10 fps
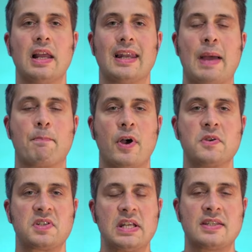
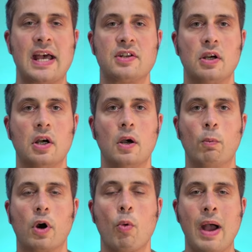Lampposts, he said,
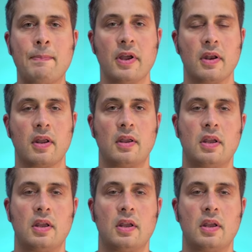were a weapon.